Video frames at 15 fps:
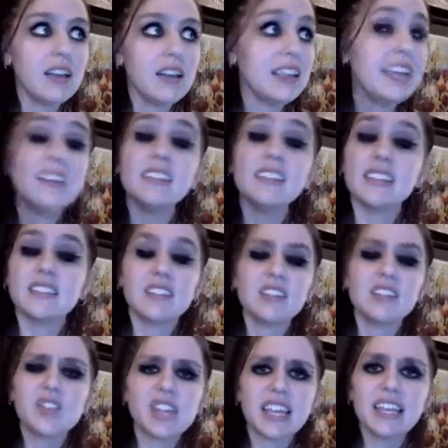England,
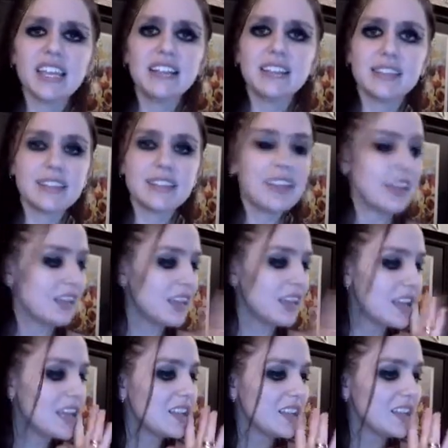let's look at England.
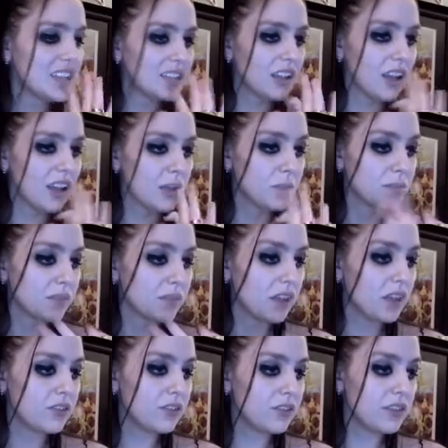England,
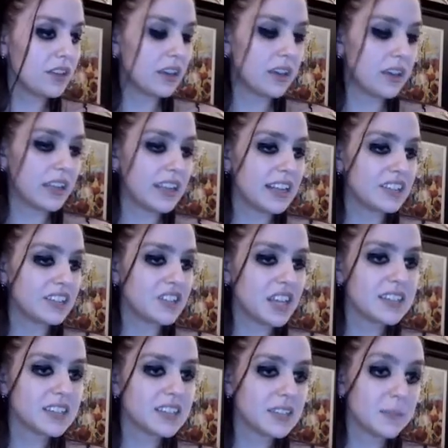under the
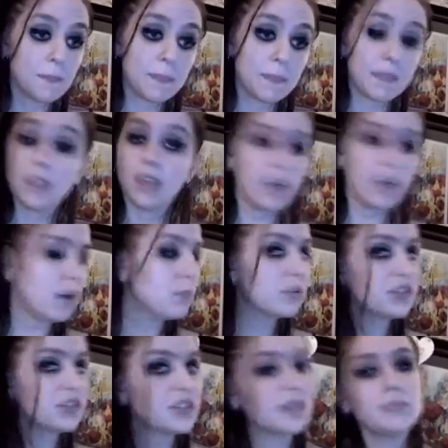NHS,
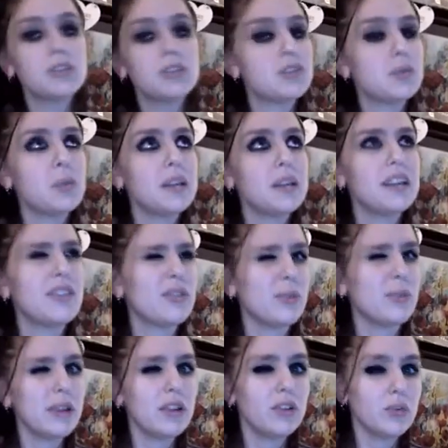abortion up to
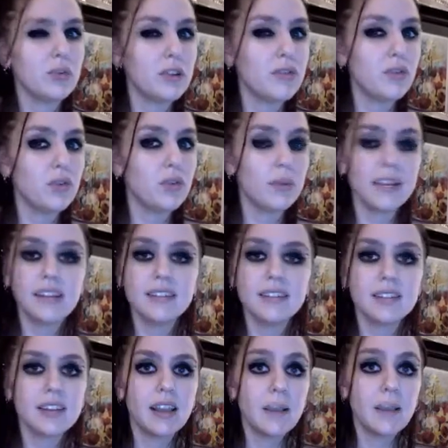23 or 24
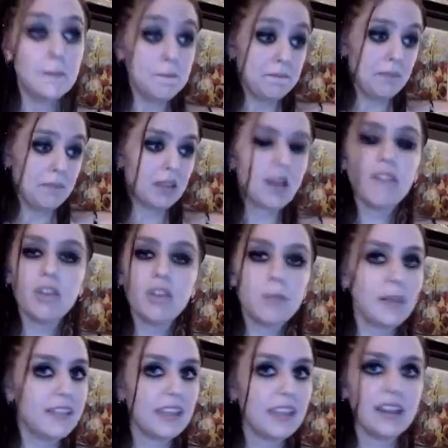weeks, covered
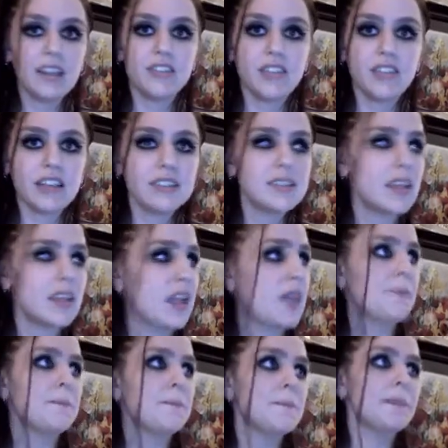by the NHS,
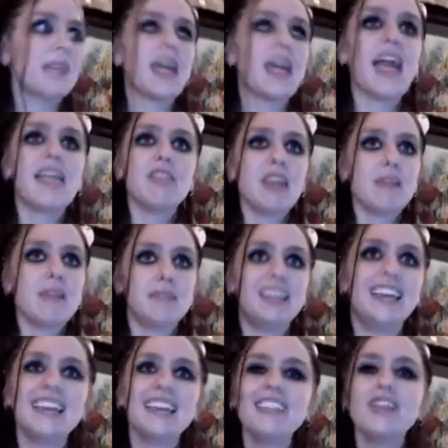and
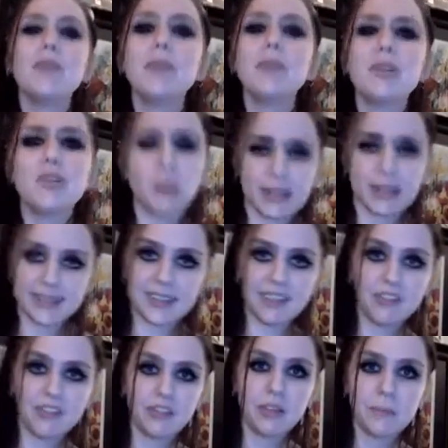they're
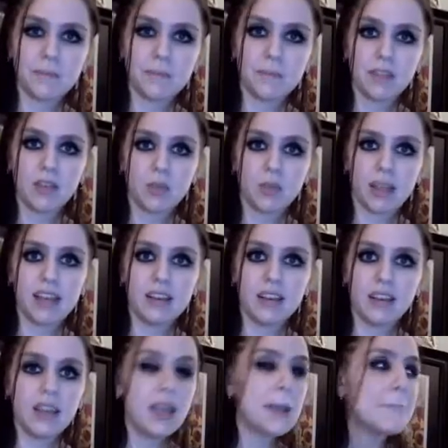progressive, right?
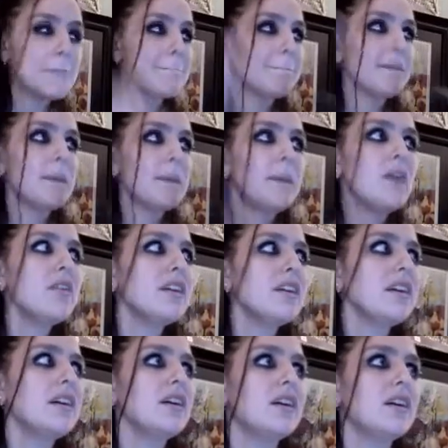
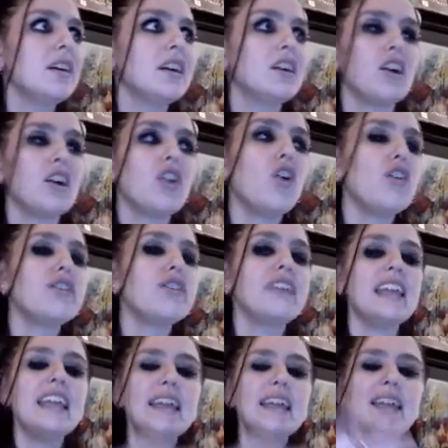America got all the
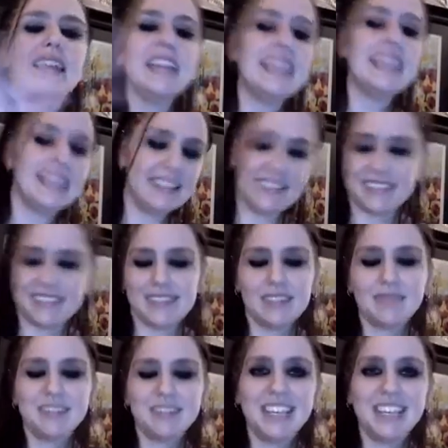idiots,